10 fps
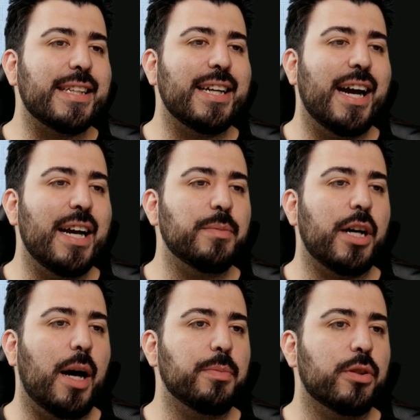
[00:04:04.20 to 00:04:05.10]
eight times
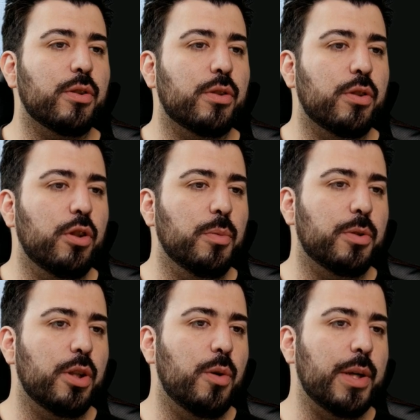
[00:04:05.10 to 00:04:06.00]
optical zoom.
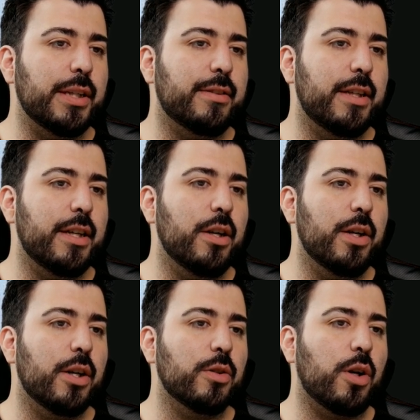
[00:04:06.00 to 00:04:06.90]
So we can see here,
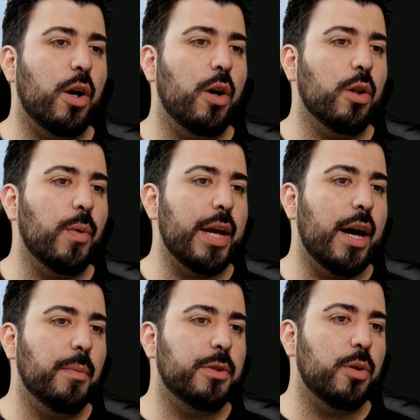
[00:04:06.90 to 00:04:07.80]
it goes all the way
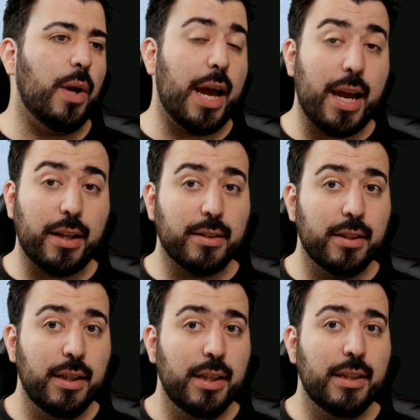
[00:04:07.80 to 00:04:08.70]
up to eight
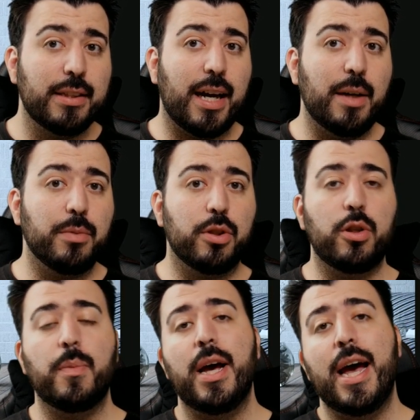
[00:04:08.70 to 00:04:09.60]
times
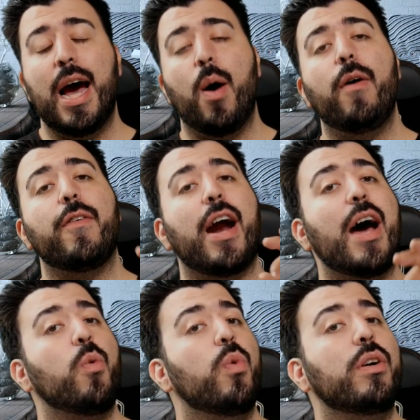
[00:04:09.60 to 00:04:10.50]
zoom. However,
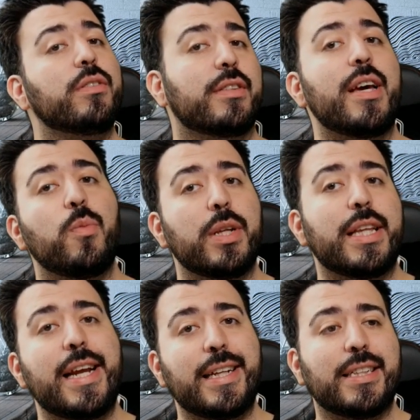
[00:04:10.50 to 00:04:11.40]
I will say with
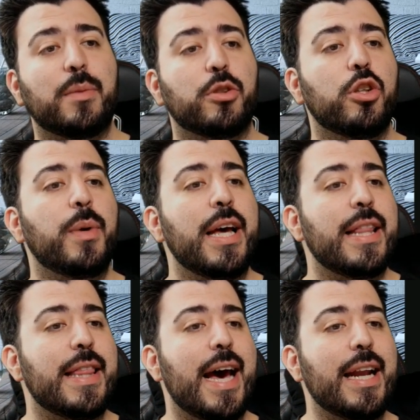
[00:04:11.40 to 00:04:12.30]
that eight times zoom,
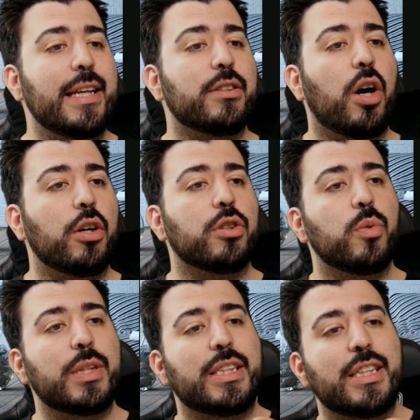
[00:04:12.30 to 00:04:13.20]
that is also
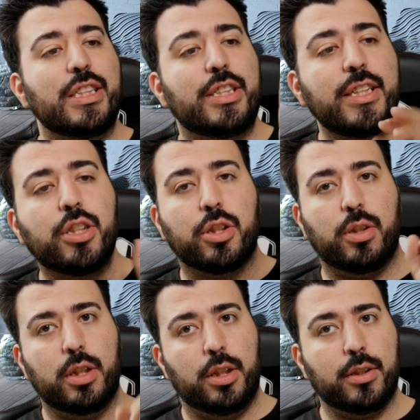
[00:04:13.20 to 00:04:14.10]
with
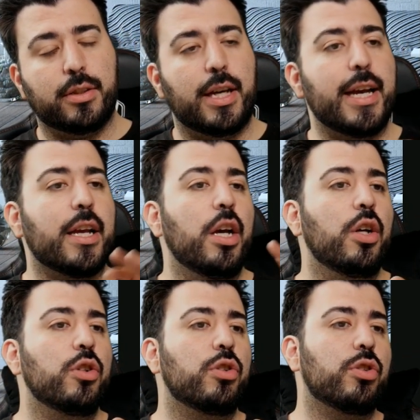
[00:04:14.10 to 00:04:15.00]
digital, it looks like.
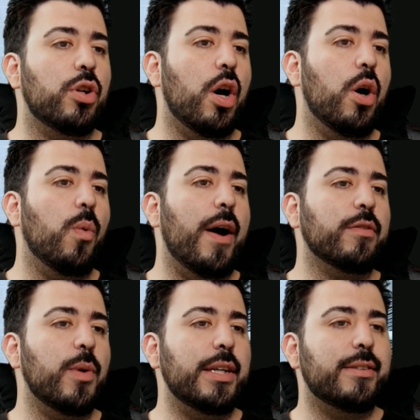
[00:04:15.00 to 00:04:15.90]
So we'll have
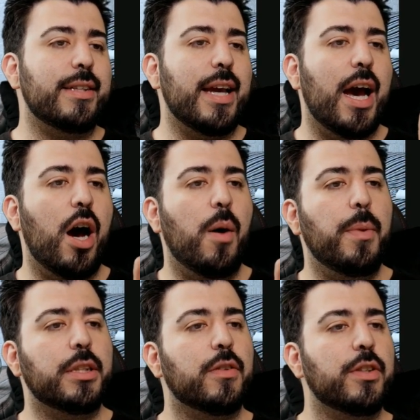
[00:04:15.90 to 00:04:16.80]
to wait and see how
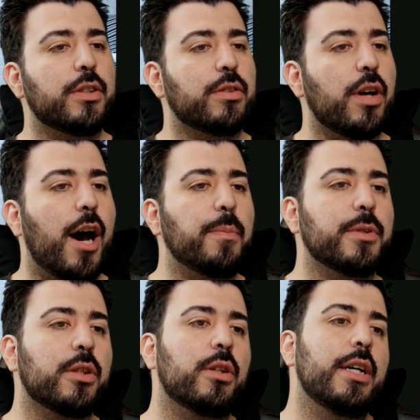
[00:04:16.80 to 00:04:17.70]
much of this is
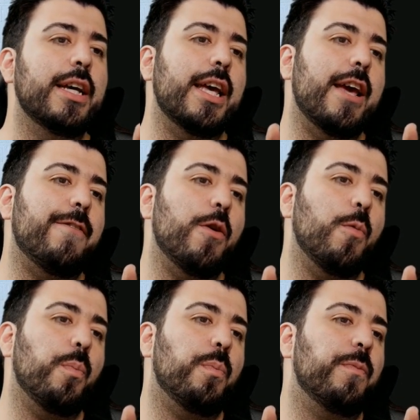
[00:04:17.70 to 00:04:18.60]
optical. If
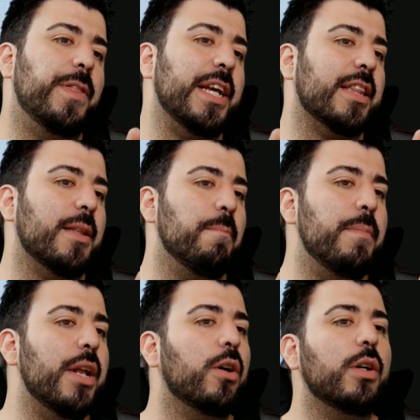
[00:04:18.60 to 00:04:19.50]
you think the
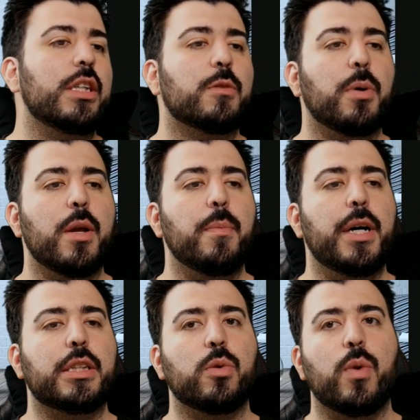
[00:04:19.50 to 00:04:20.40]
middle is pretty
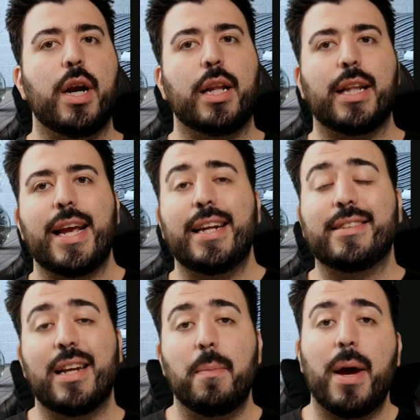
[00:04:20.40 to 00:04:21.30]
much where it
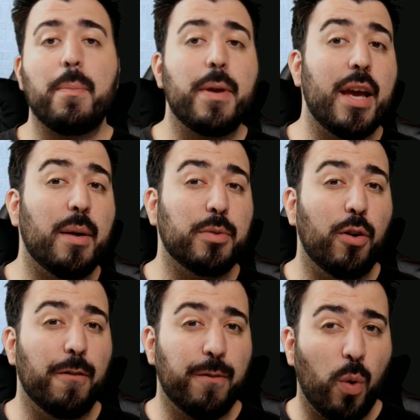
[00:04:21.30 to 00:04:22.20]
lands, then it might be up
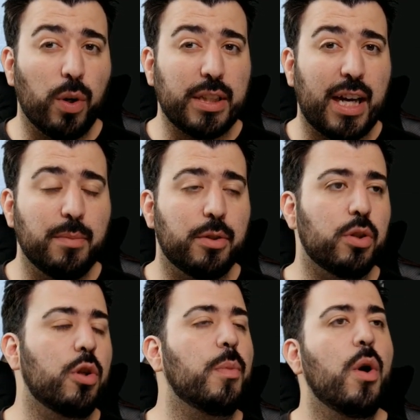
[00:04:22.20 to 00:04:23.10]
to a four times
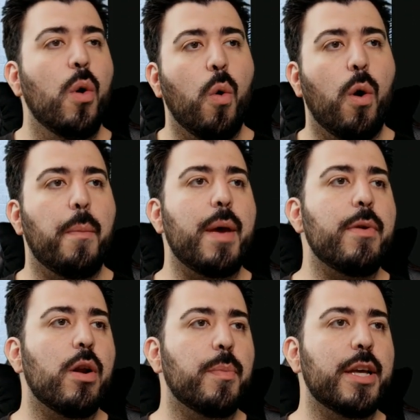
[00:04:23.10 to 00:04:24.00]
zoom, or
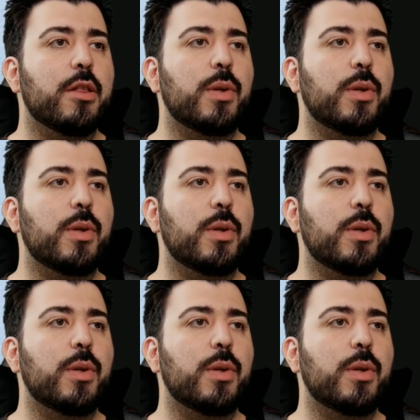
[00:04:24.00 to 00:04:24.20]
maybe it'll be